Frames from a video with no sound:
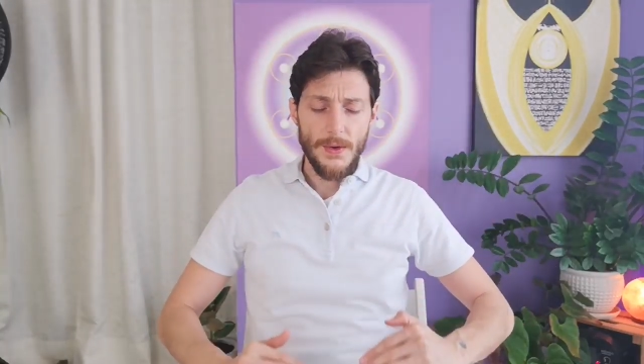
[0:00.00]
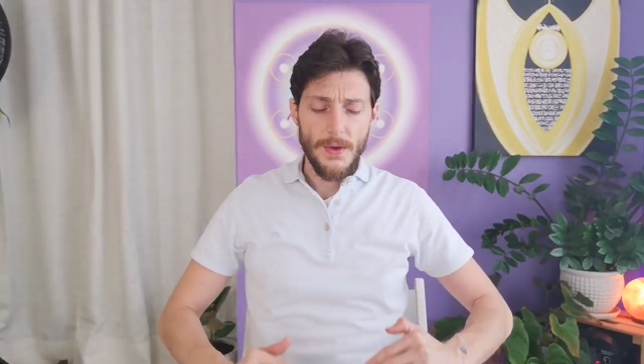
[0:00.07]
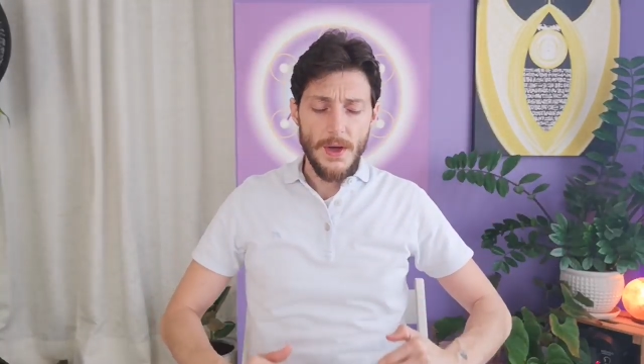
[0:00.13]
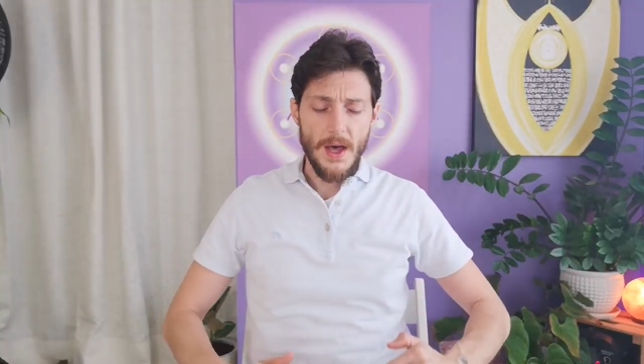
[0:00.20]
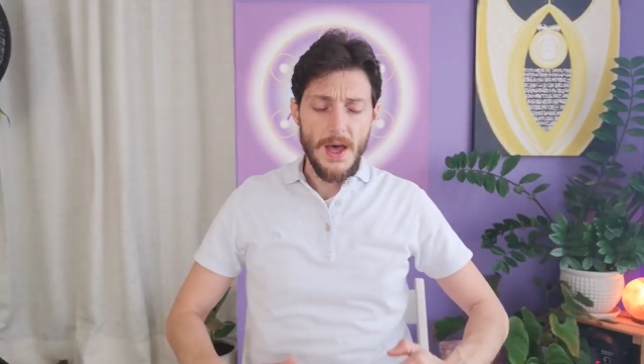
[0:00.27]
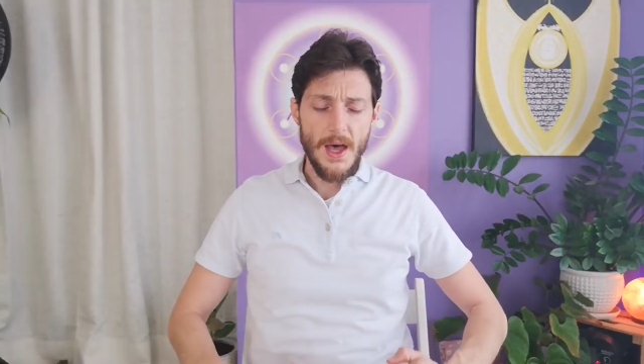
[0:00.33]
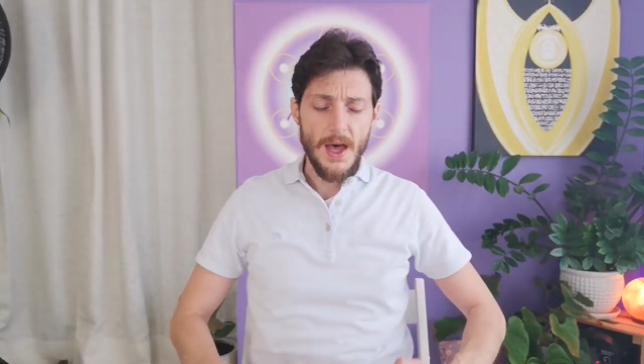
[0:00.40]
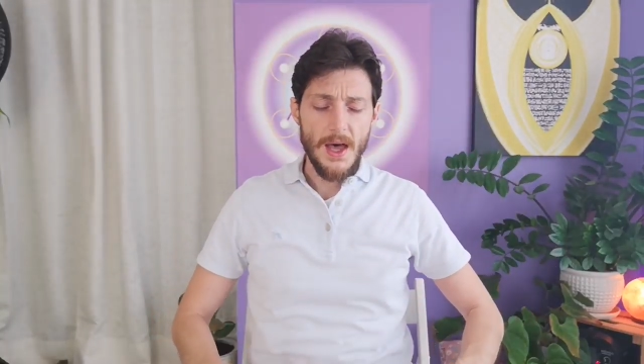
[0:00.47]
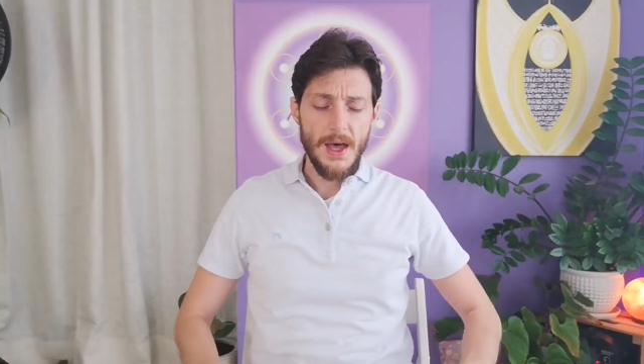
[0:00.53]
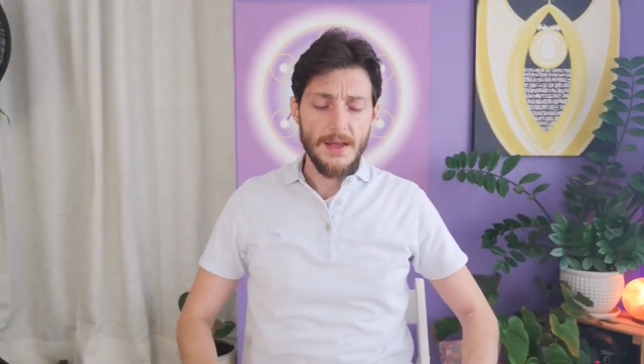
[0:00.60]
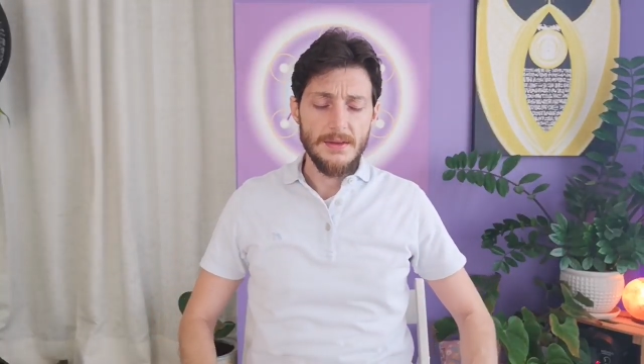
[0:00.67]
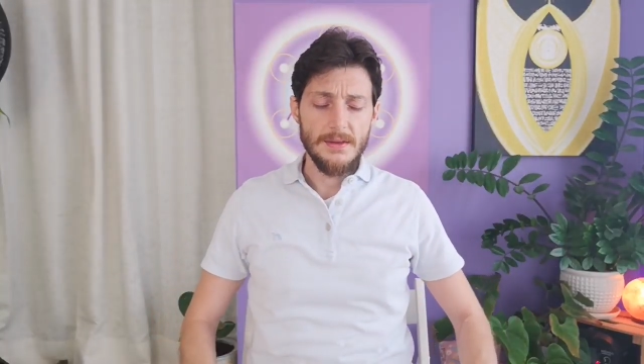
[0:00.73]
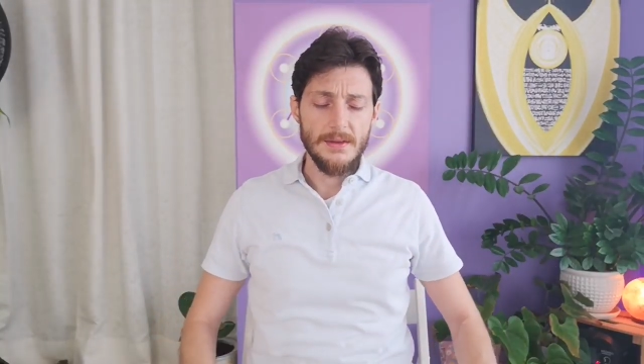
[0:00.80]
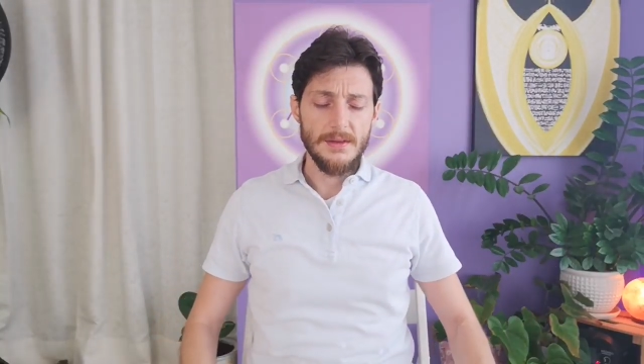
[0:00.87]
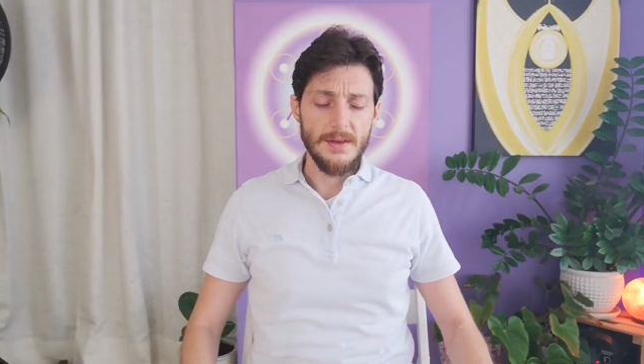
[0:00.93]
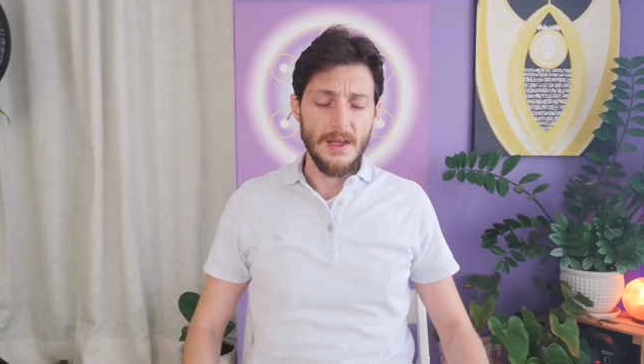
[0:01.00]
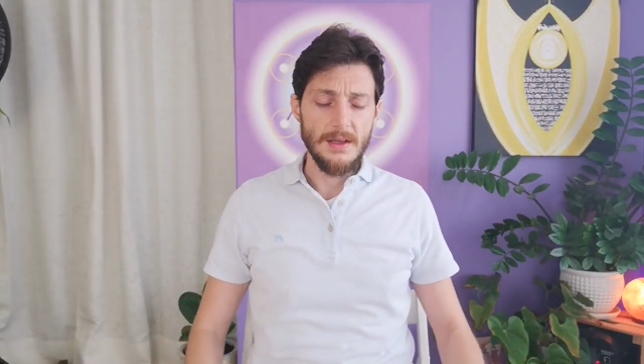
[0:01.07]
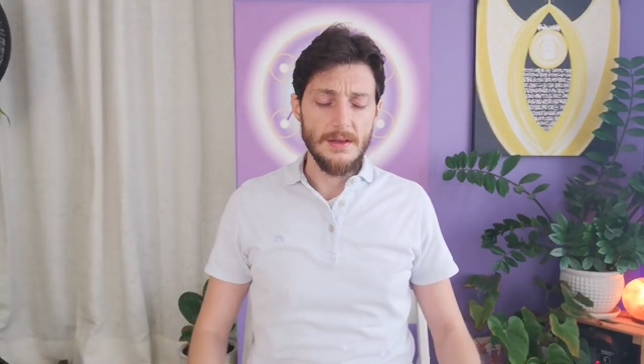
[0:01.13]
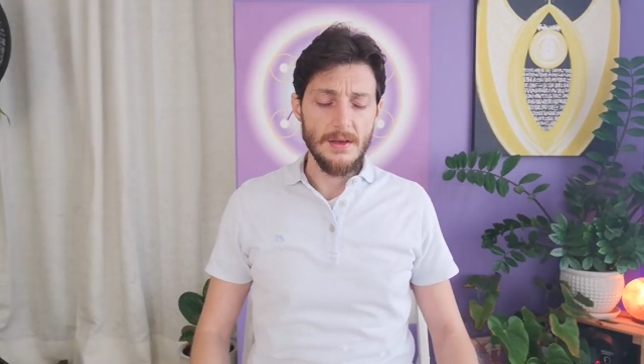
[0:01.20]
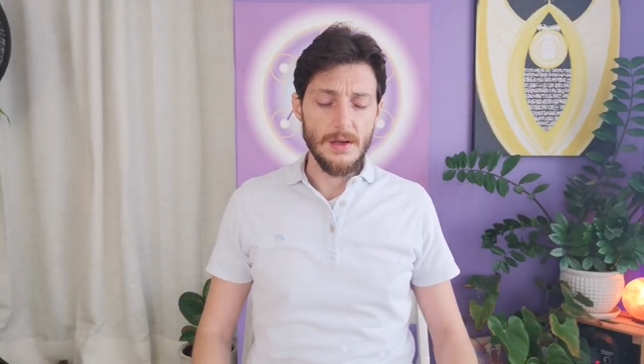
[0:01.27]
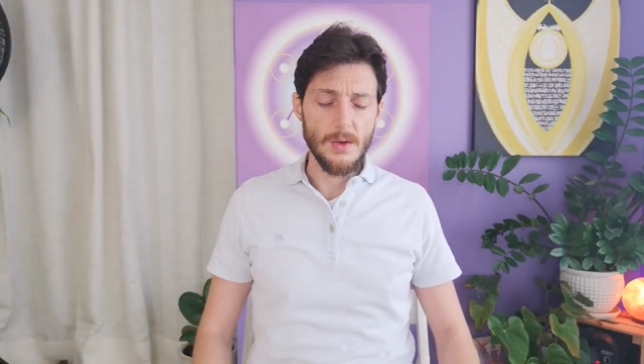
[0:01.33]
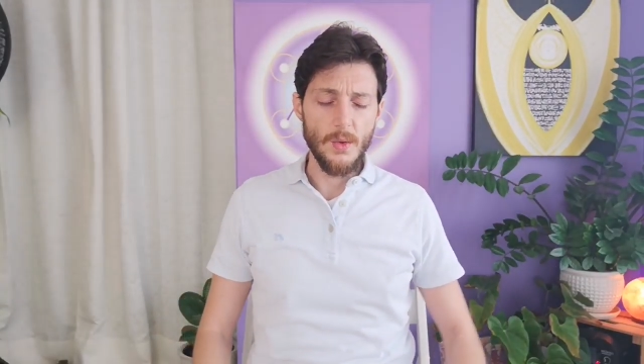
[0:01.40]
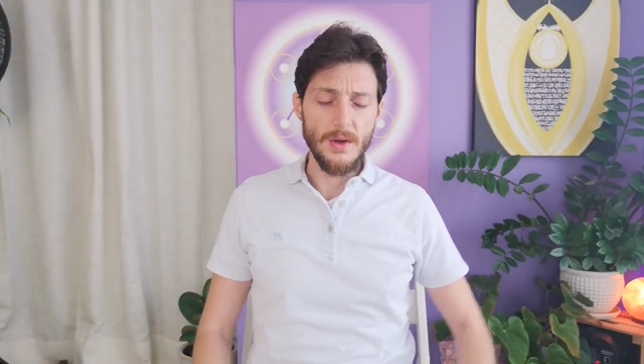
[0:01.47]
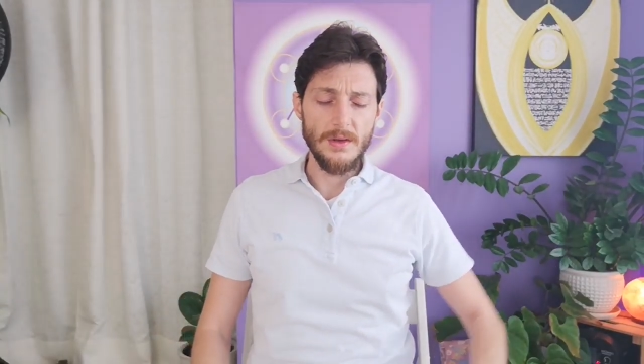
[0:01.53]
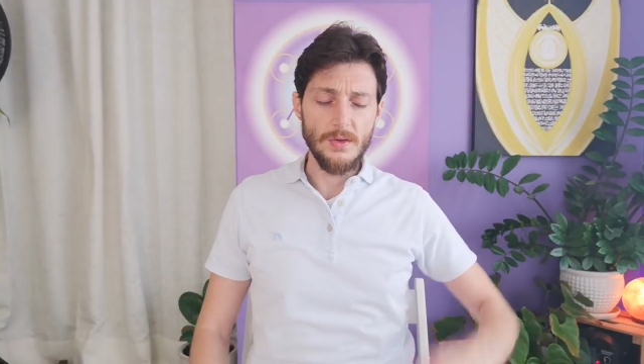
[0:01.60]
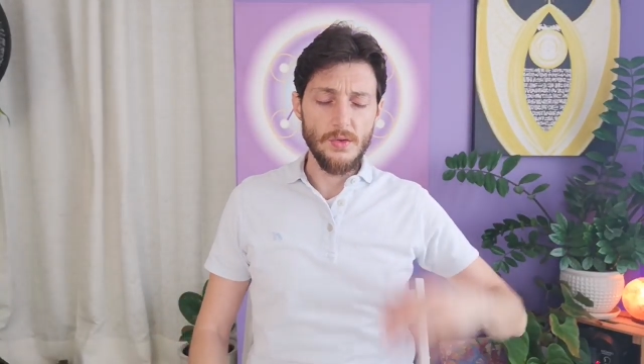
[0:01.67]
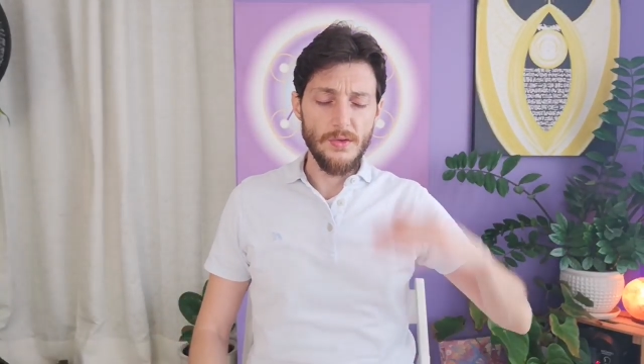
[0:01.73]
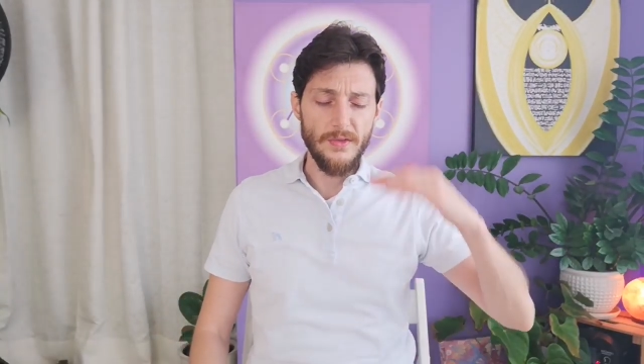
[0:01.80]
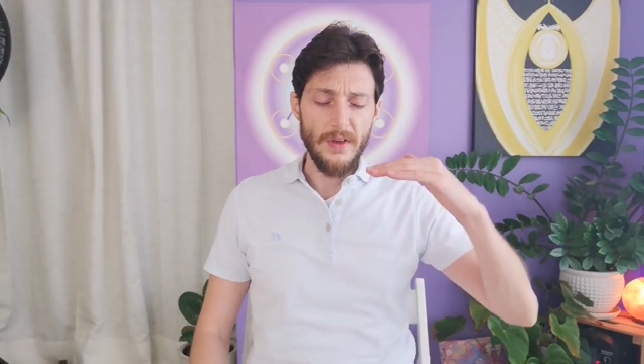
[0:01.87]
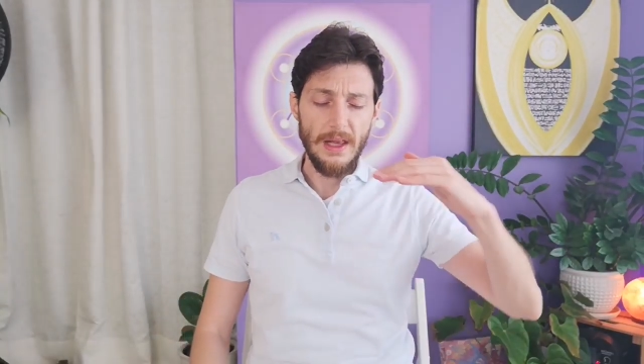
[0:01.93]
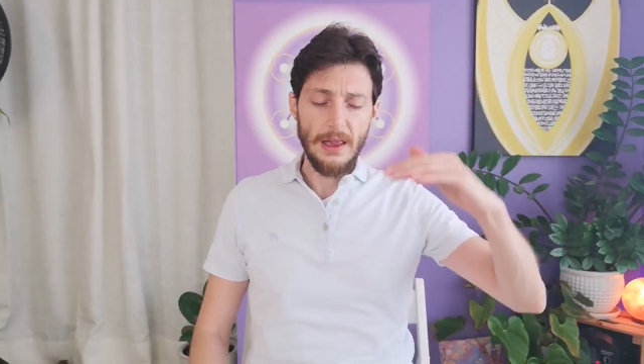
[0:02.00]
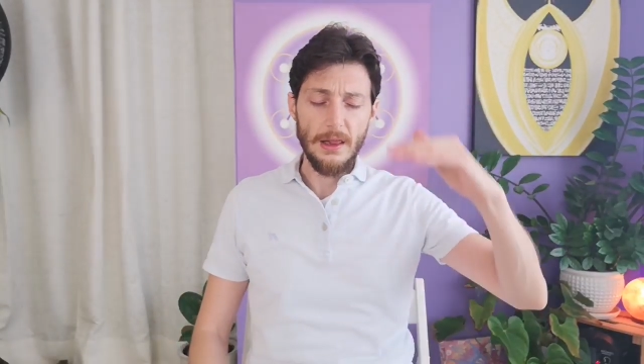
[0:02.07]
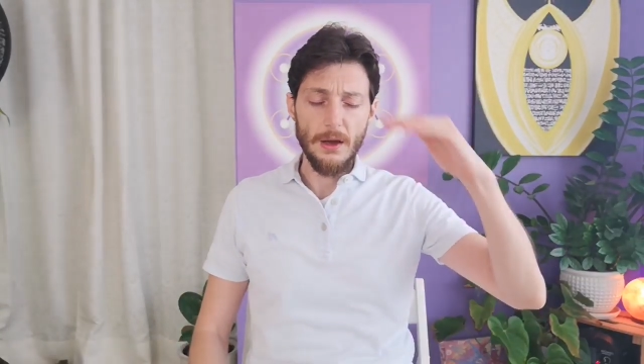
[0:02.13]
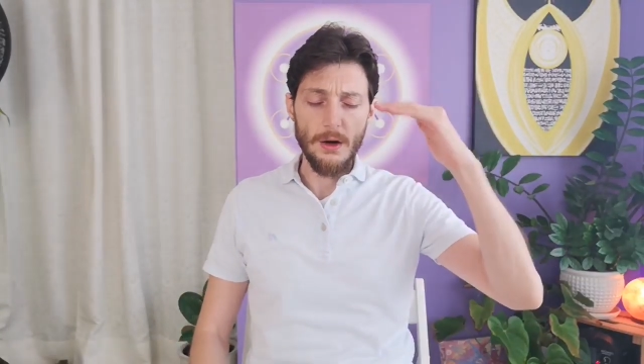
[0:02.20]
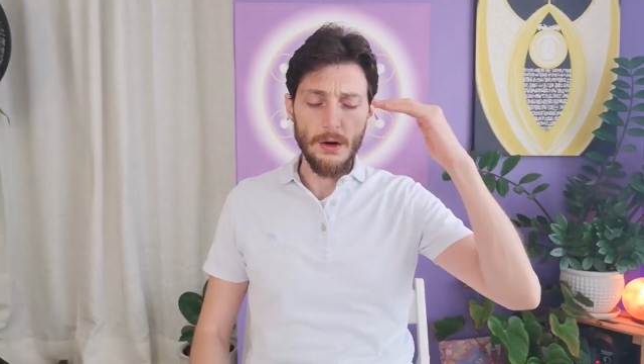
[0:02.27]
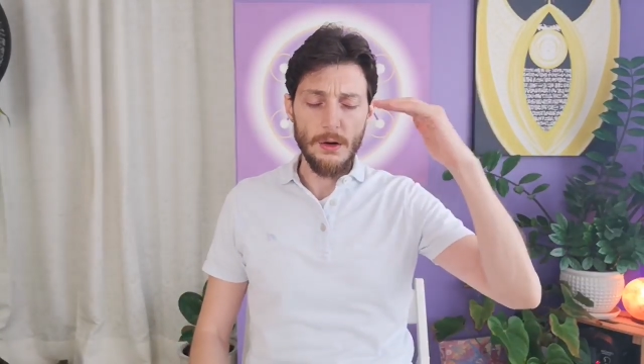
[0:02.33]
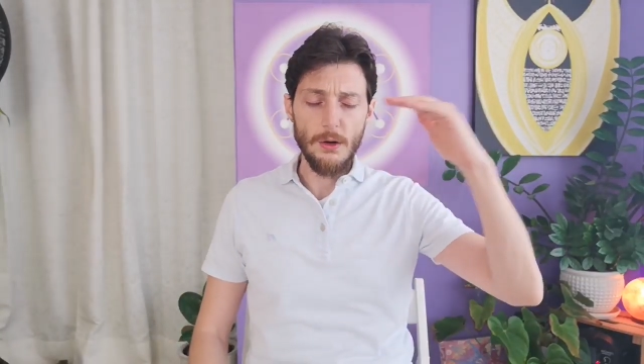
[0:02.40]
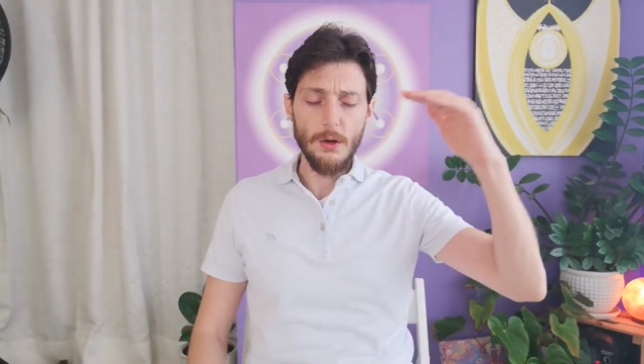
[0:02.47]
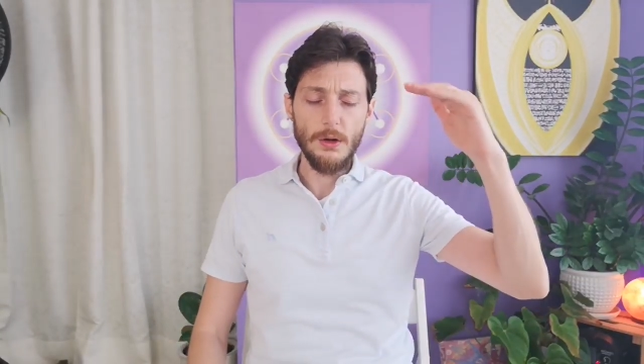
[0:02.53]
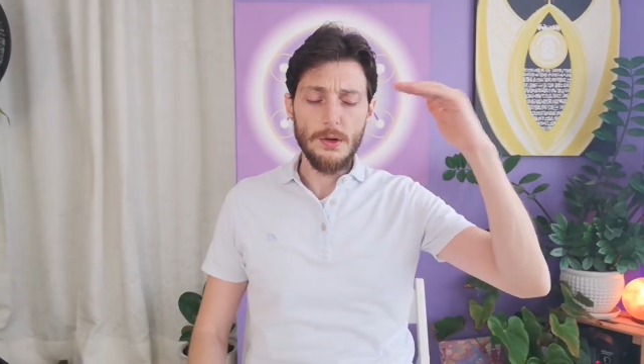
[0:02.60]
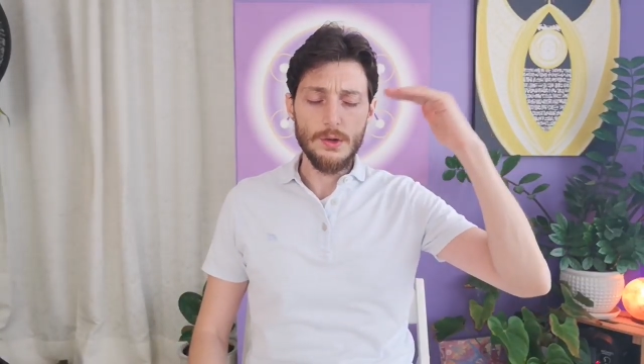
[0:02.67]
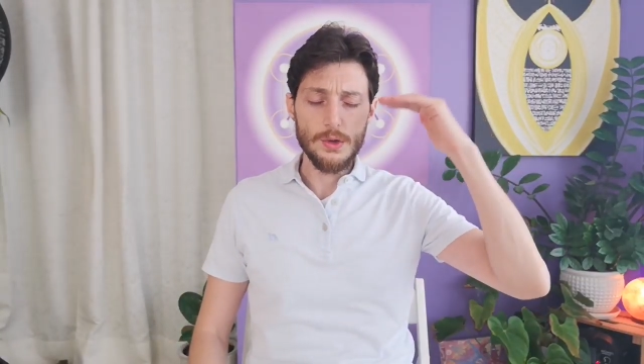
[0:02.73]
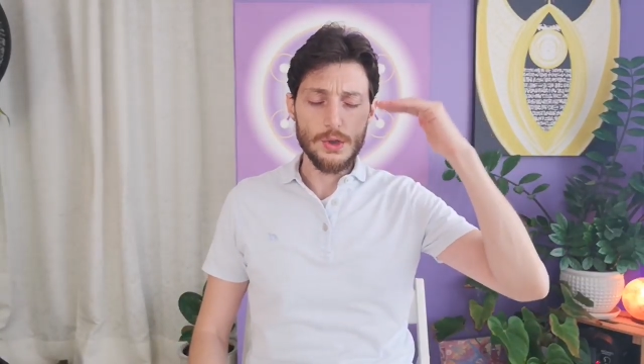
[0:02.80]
and center. Once you feel all your